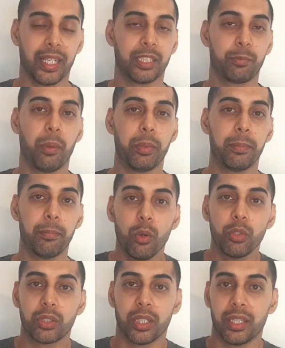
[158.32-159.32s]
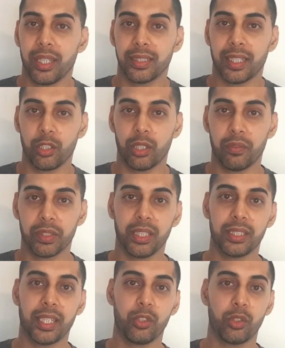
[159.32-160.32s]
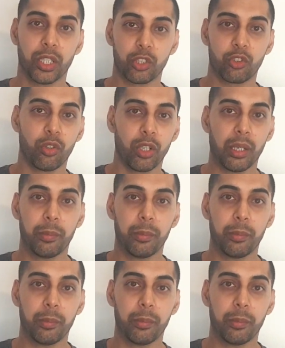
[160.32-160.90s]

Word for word: and that's probably most of the things that you'll ever see is that you get stronger,